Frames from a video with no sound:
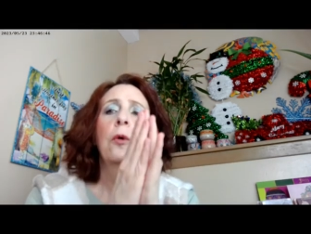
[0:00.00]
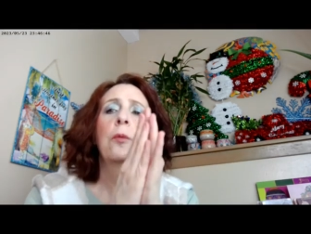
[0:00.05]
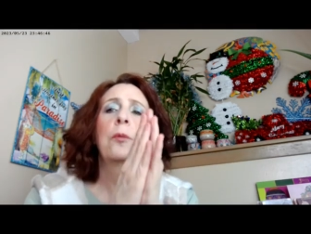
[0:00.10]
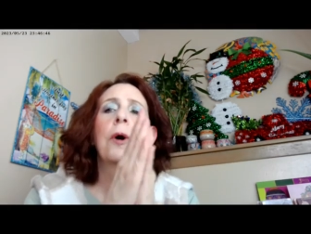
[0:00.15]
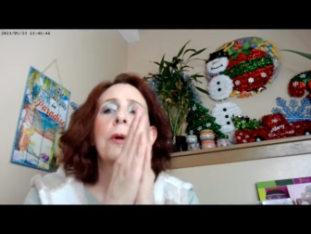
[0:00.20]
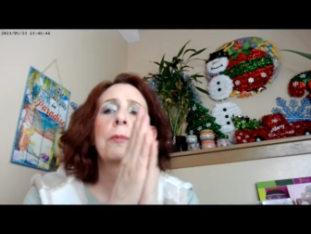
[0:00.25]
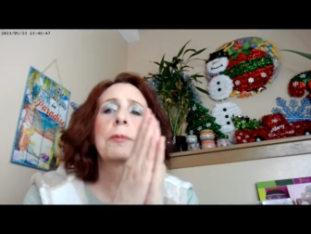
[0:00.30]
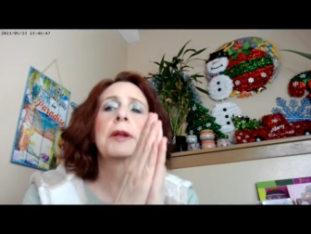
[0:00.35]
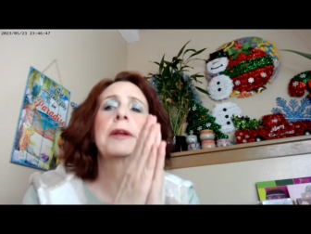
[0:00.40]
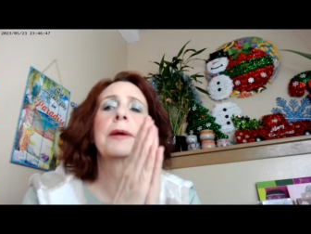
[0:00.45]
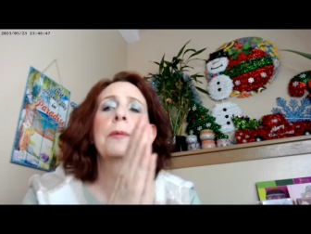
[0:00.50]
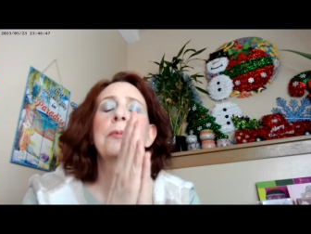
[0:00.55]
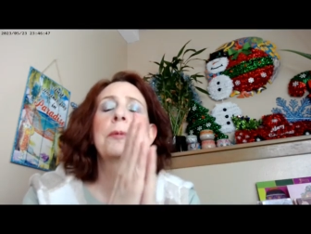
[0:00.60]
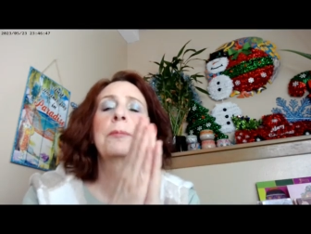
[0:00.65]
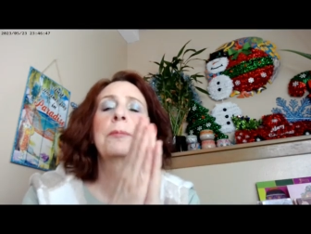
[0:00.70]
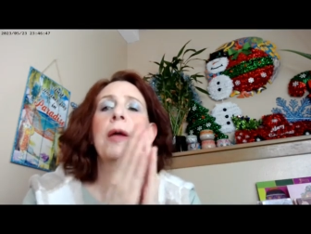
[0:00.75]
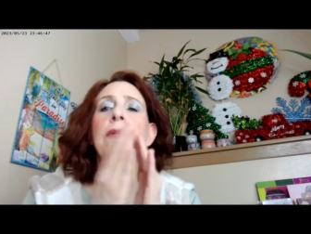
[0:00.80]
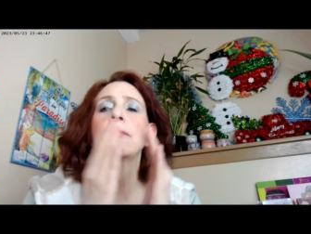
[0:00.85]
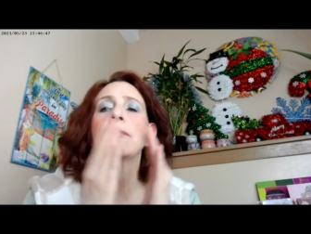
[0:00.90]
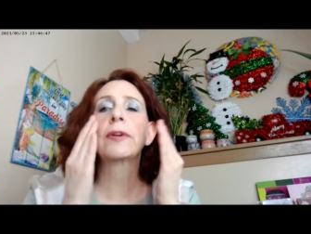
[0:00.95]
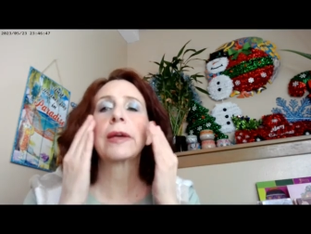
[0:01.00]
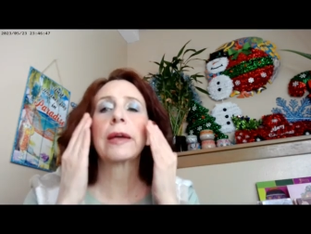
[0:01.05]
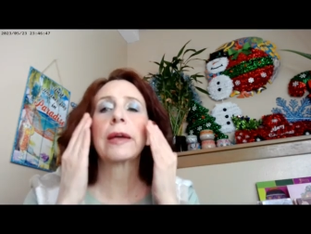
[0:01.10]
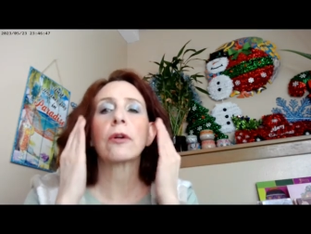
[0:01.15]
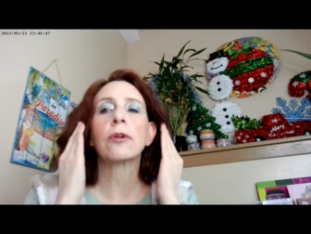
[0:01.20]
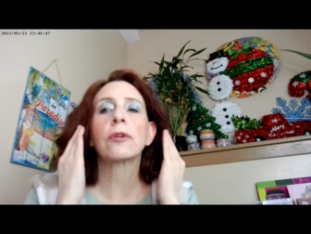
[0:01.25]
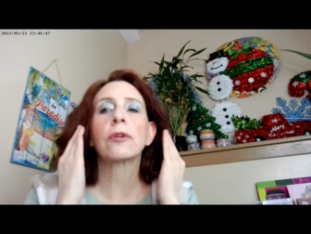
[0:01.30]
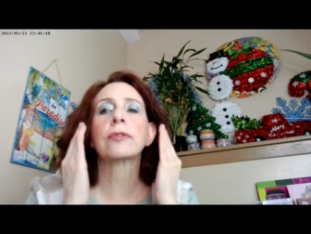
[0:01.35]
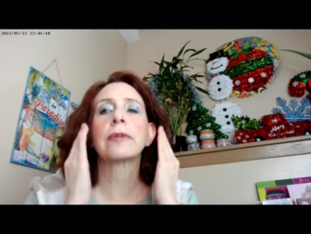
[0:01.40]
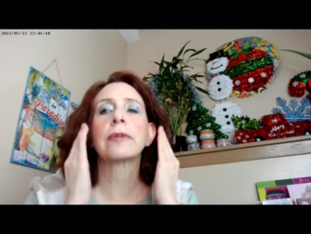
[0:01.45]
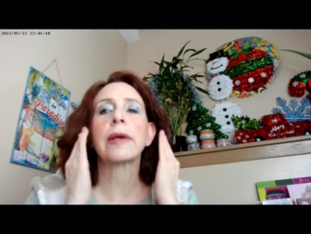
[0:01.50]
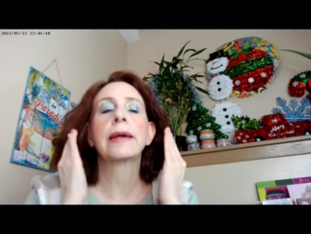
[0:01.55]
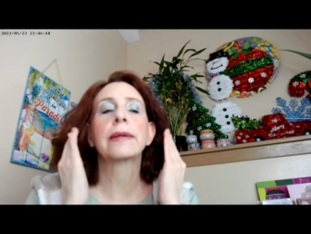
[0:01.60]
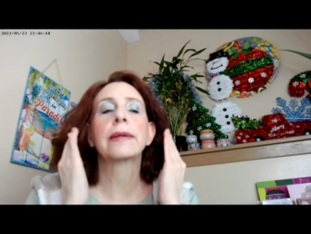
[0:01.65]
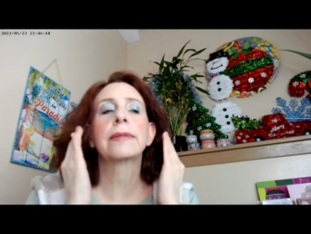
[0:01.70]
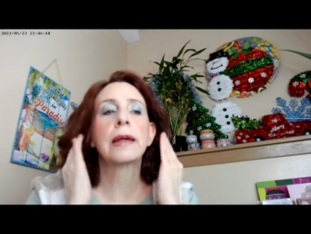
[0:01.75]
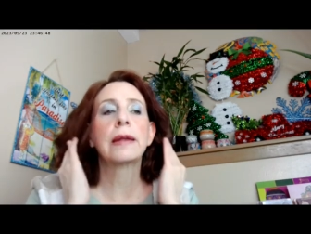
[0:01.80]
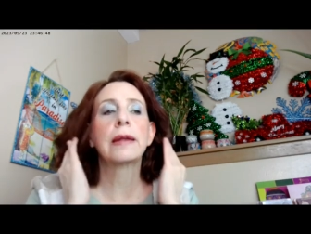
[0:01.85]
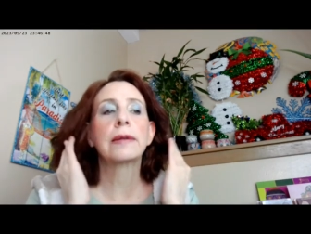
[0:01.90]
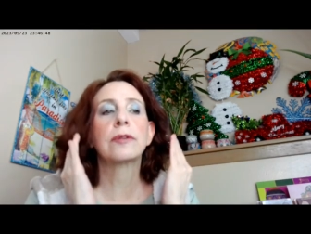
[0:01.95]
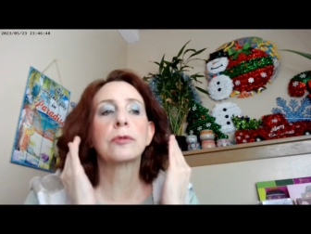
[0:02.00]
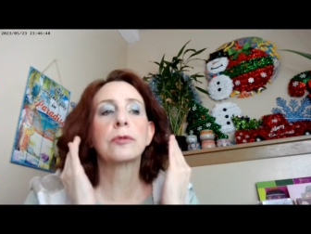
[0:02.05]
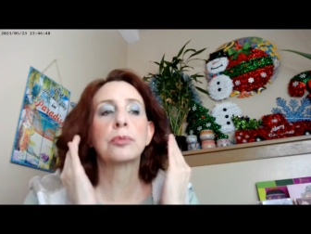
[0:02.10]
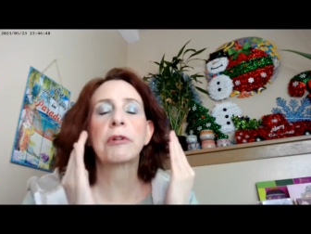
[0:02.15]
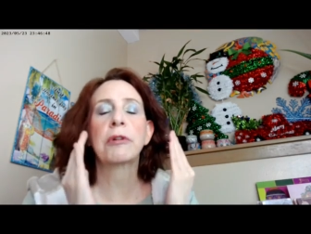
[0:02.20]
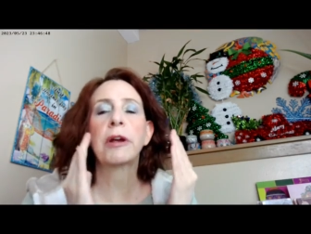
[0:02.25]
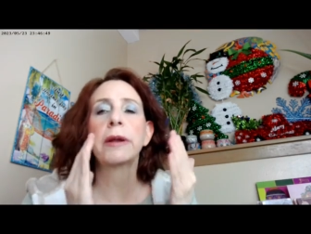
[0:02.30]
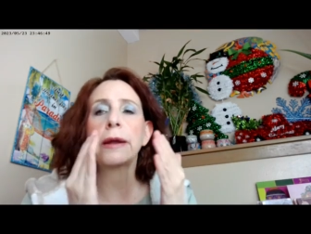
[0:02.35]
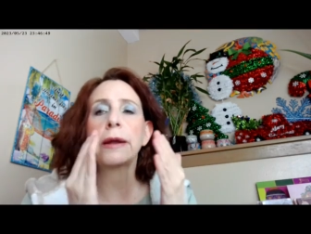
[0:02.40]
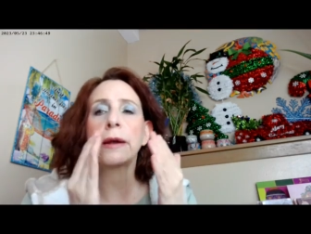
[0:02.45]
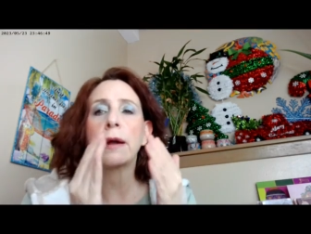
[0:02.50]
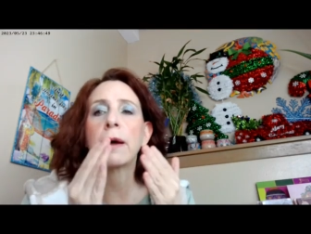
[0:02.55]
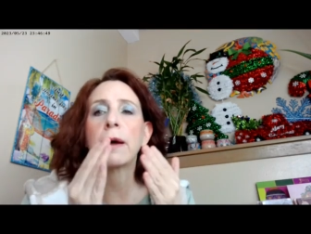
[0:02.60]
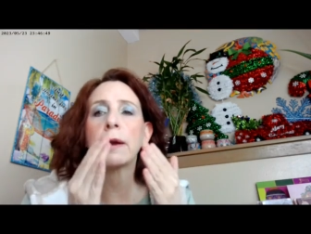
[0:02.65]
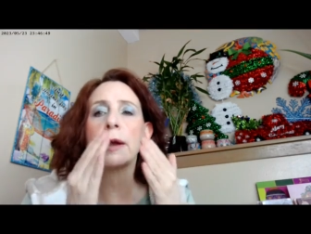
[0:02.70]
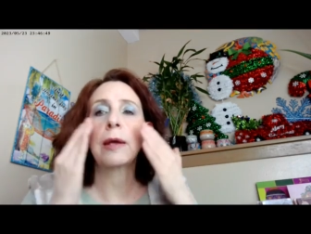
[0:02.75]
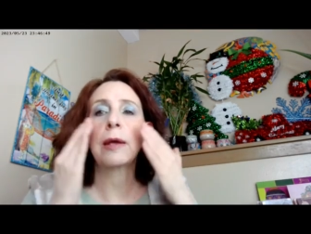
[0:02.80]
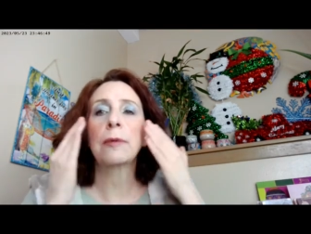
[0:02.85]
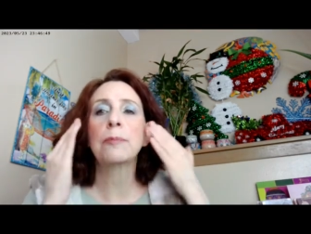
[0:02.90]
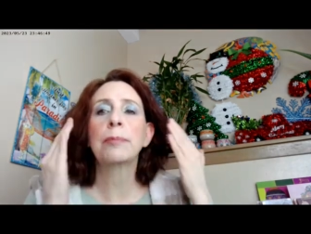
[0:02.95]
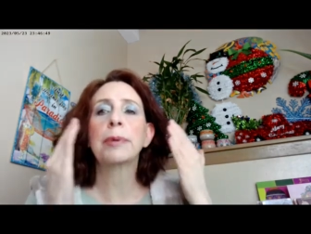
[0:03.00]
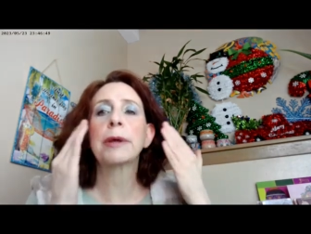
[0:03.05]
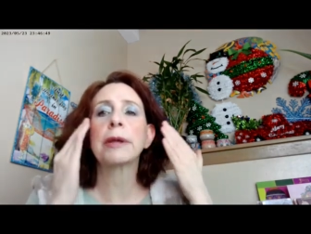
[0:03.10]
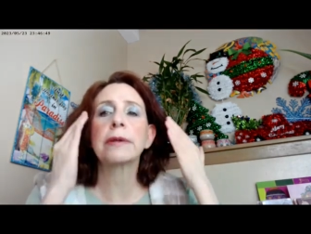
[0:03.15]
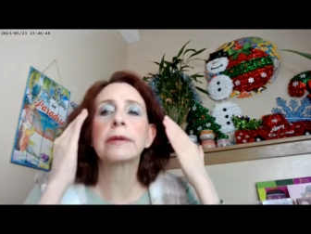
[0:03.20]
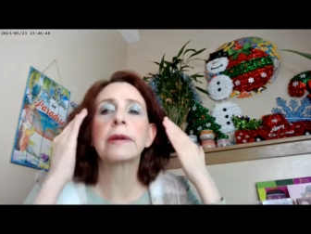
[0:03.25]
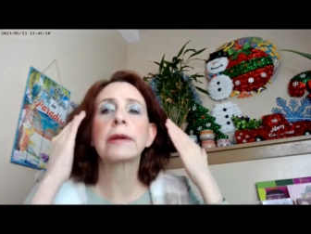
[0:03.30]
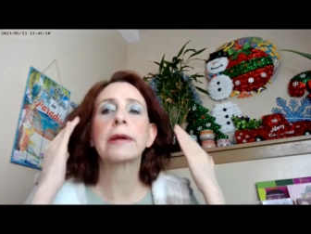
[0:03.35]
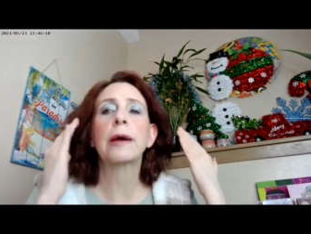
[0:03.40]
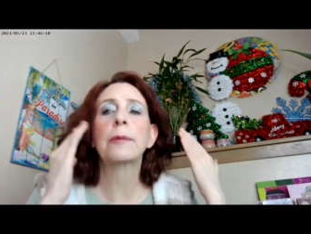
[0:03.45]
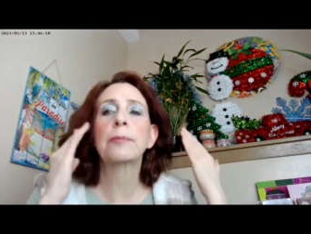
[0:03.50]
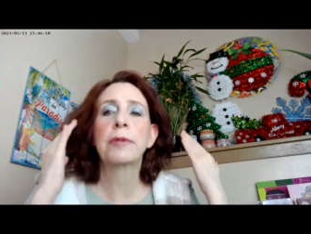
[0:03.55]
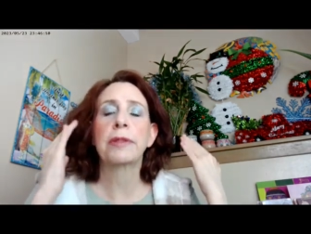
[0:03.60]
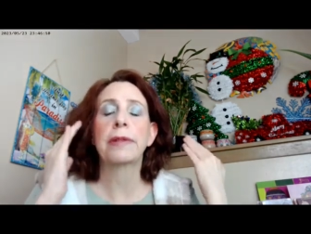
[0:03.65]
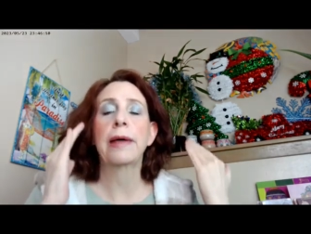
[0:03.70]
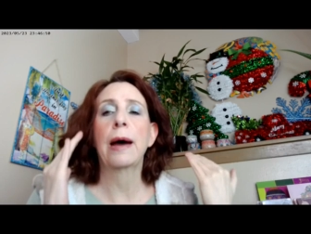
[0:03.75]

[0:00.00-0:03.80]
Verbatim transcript: warm it up in my fingers and then spread it on and build it up